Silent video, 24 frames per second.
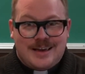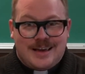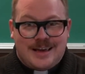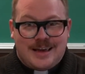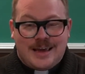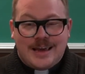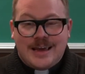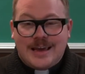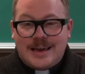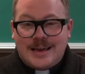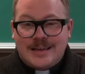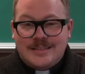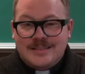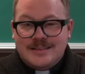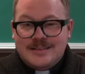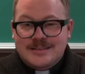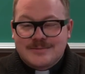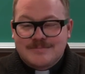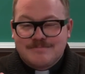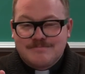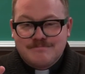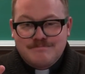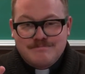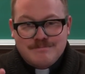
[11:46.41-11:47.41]
And this
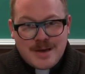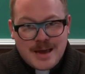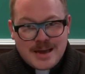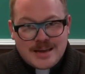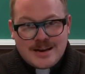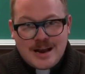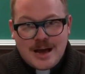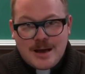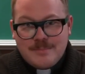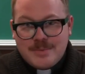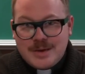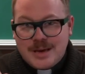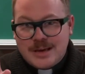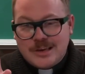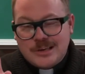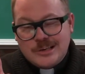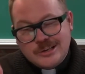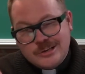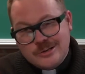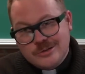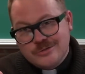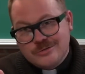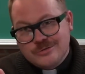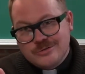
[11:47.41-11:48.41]
may not be a
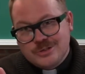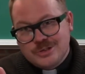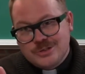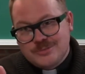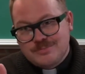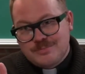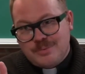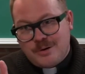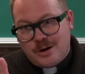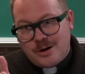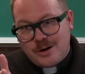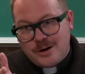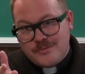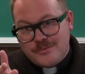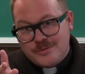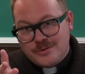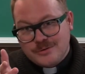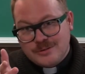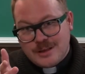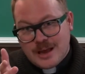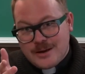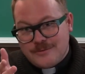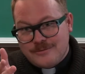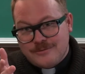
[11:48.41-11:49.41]
huge part of your
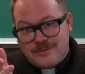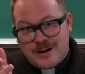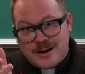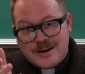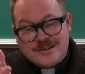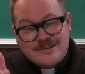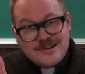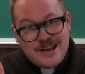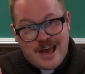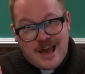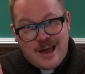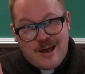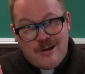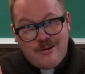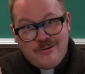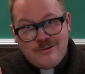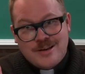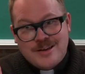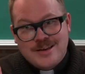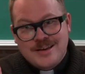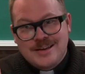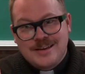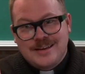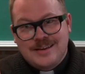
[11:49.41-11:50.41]
life right now,